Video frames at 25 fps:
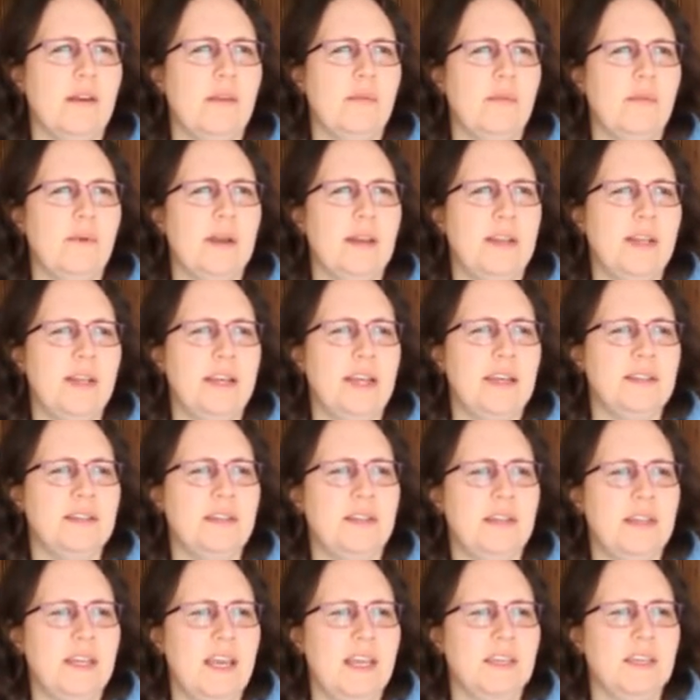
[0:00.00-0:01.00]
when it gets
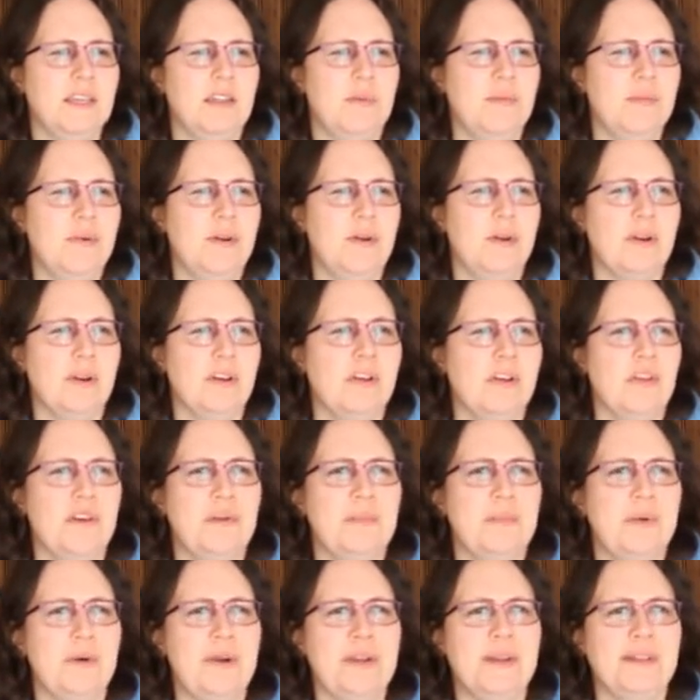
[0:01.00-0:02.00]
to the end of the book, at
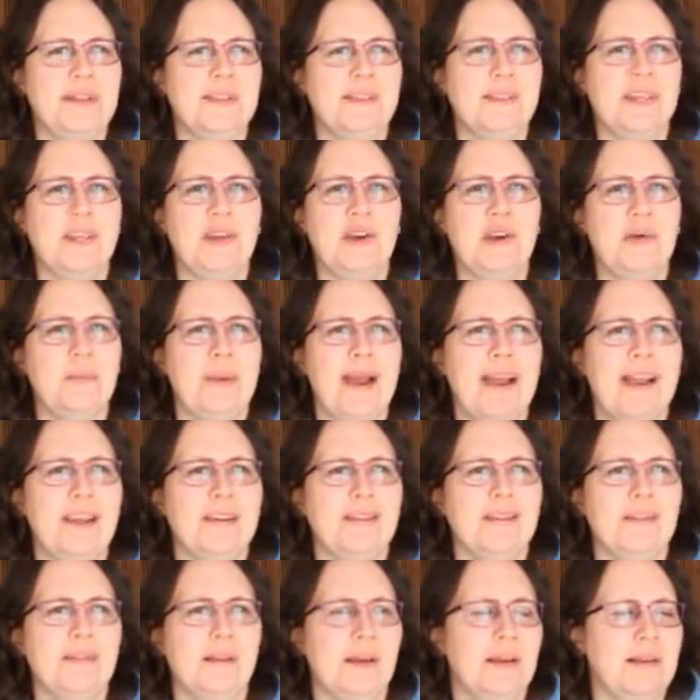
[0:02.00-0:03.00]
no point does he go back
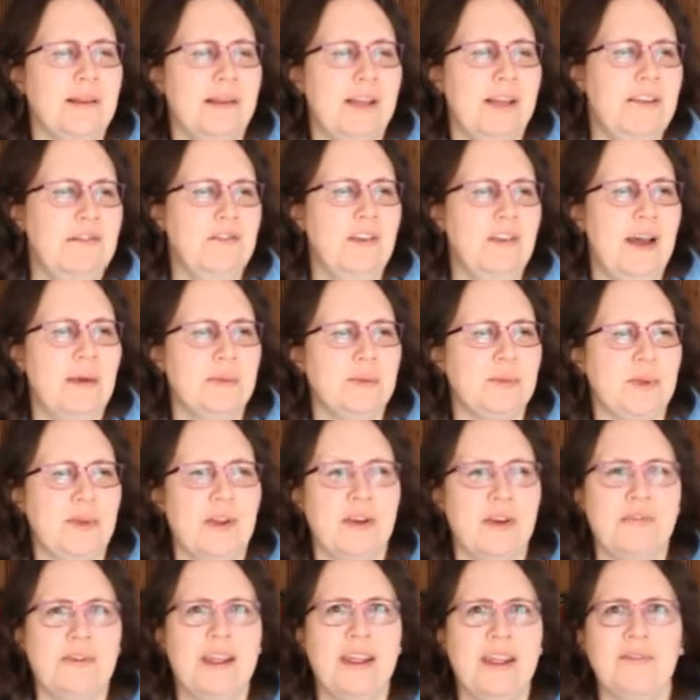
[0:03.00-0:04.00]
and like, lay flowers on
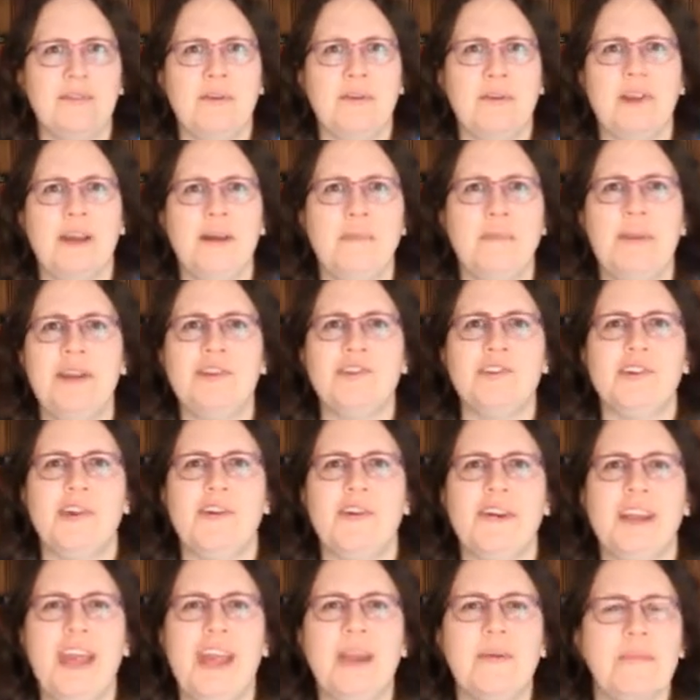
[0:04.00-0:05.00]
her grave or like mention her
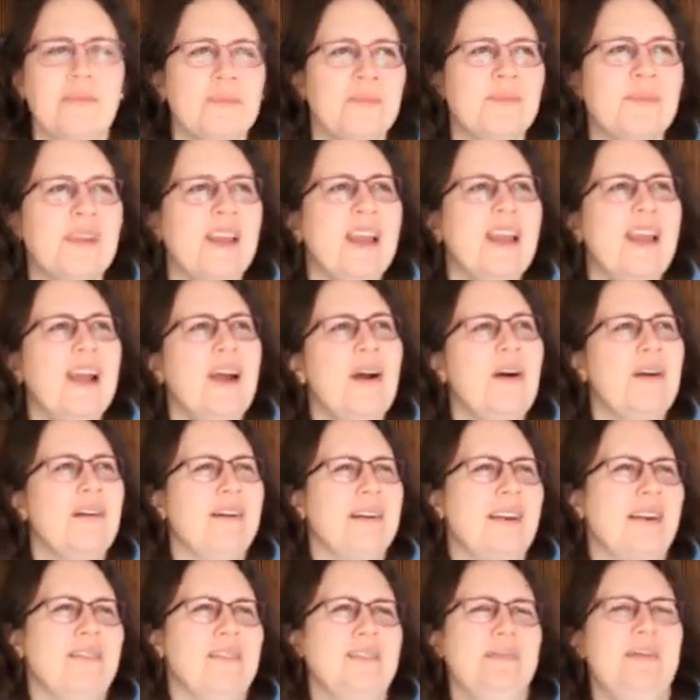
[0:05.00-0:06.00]
again.
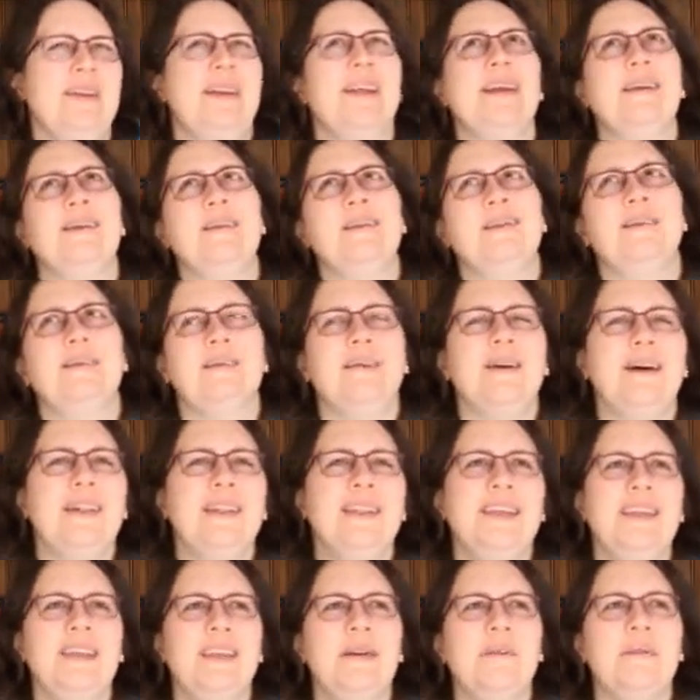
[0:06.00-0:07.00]
And I was a bit like, oh, I
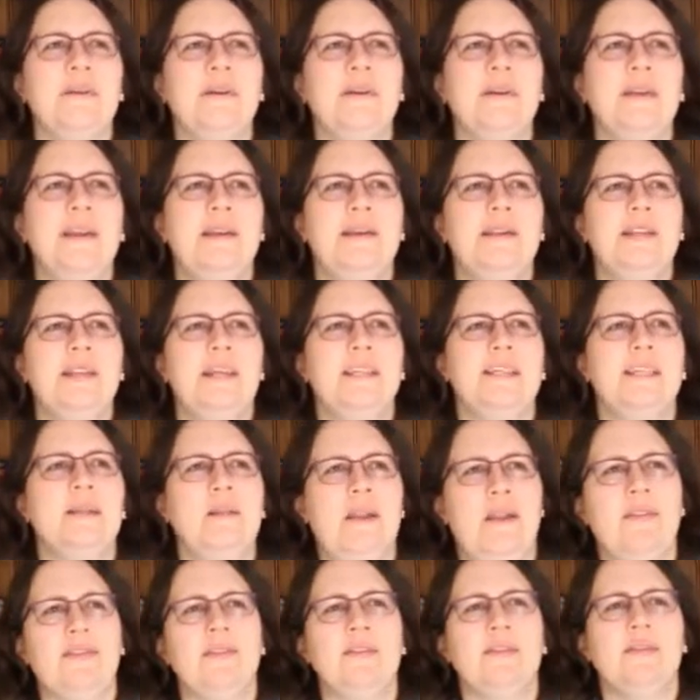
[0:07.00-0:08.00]
think he would have. He seemed
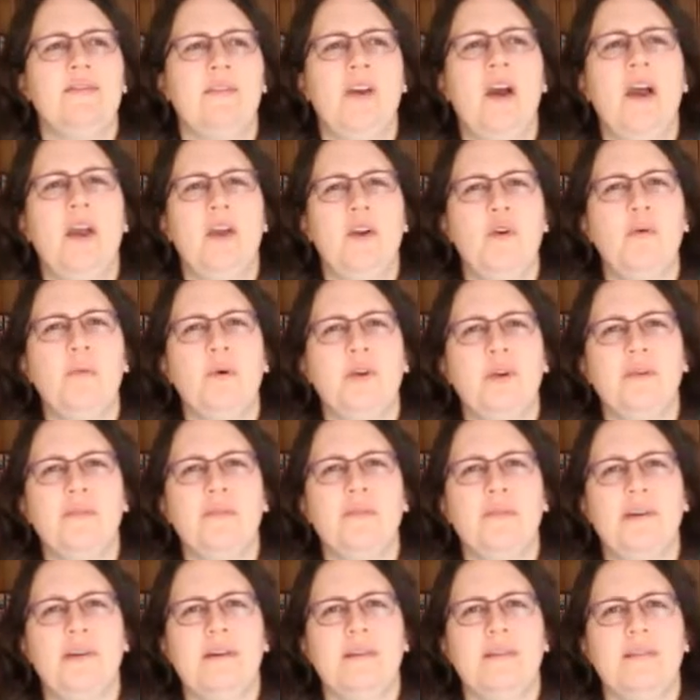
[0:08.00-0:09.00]
like the sort of guy who would have
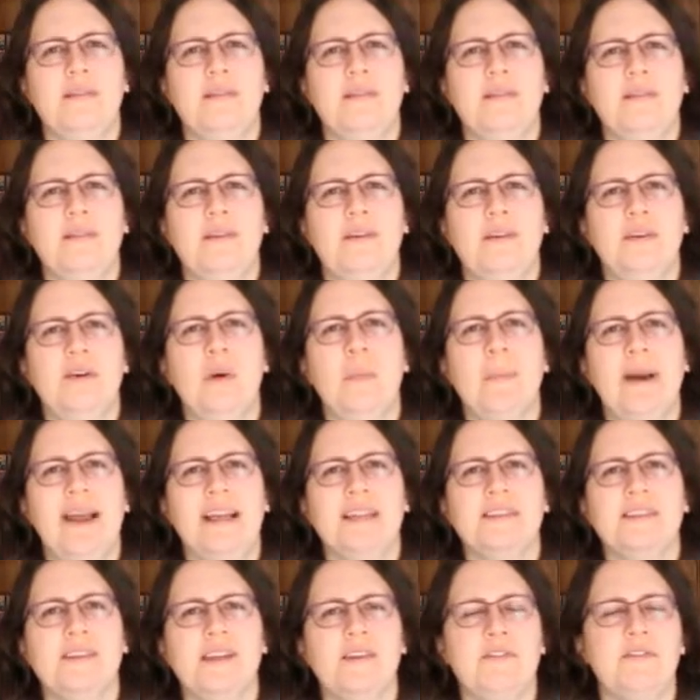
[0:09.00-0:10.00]
gone back
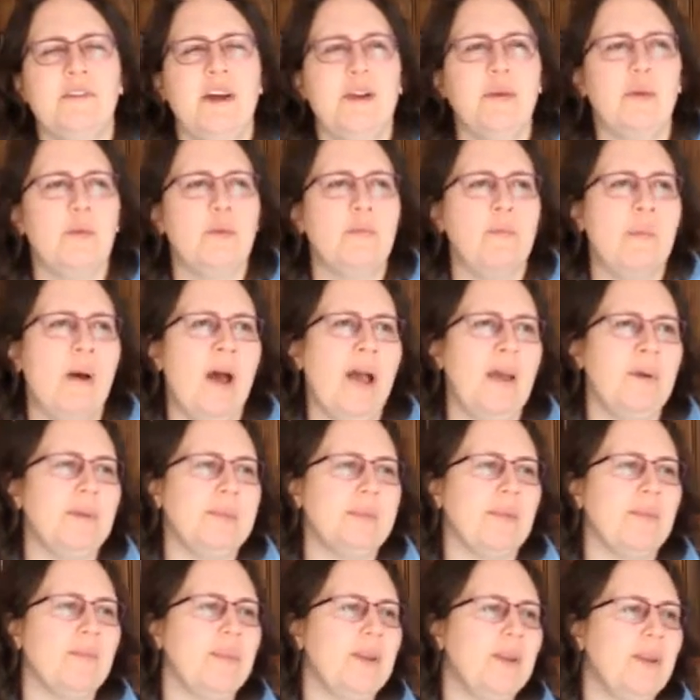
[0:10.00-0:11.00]
and said a final goodbye or
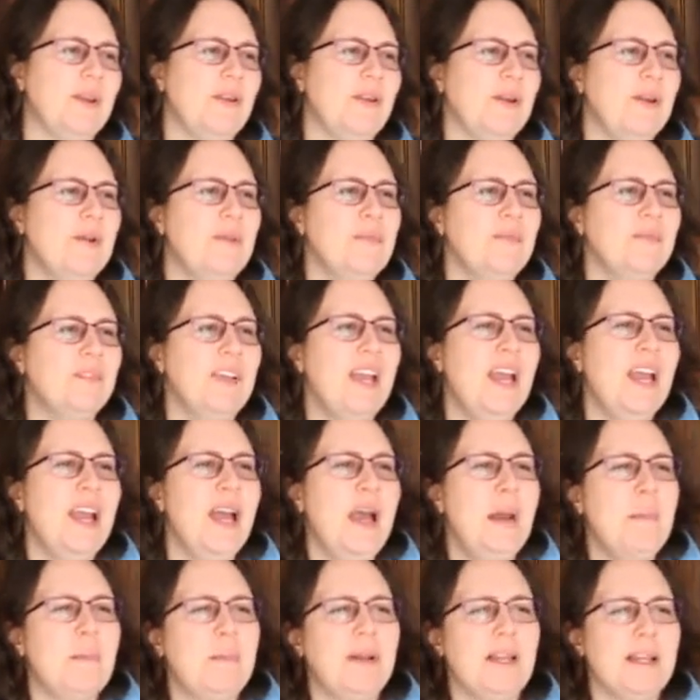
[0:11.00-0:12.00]
something, you know.
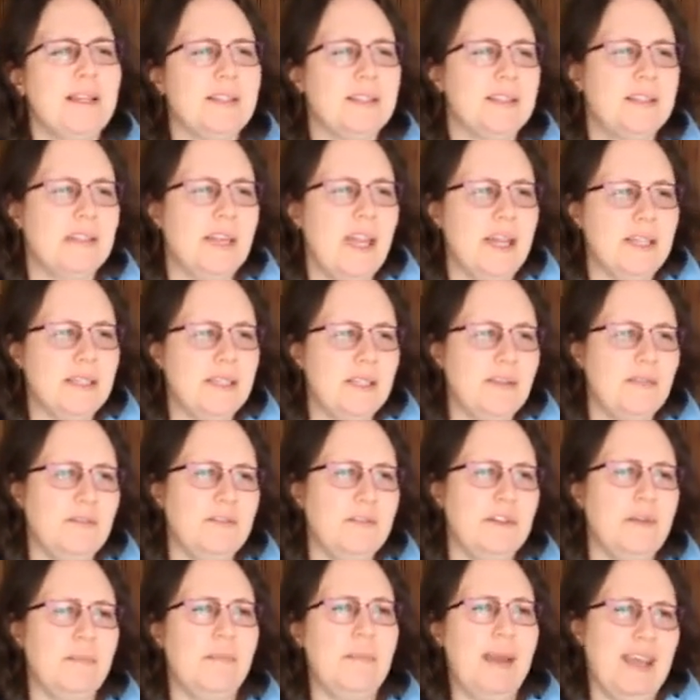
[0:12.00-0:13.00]
Plus, the ending for
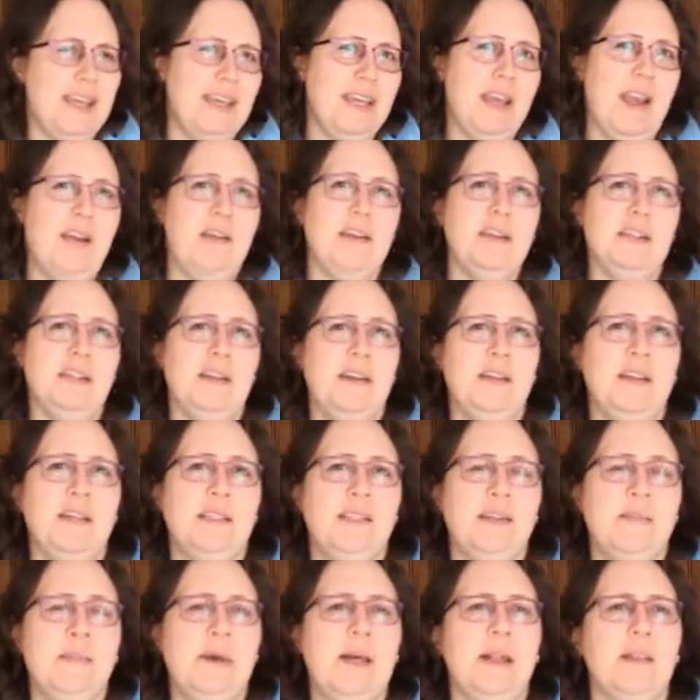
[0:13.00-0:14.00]
the main character,
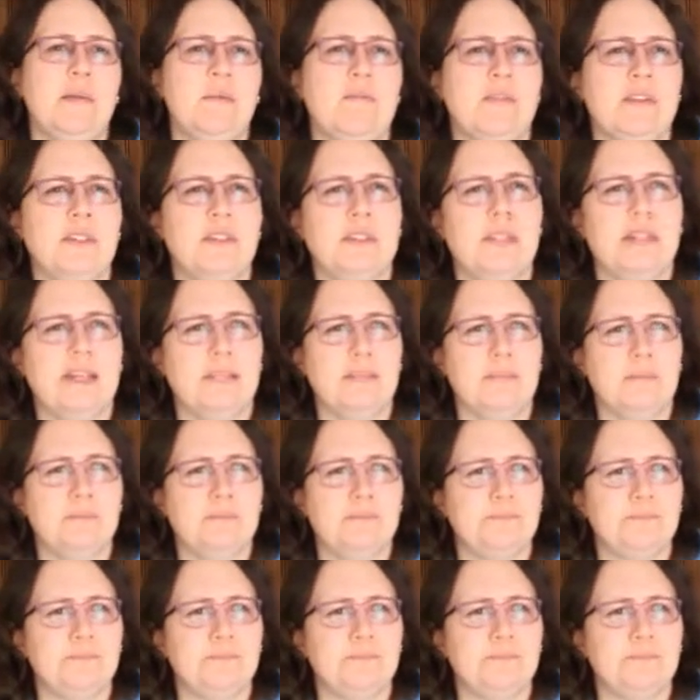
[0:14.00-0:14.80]
Isabel, the princess.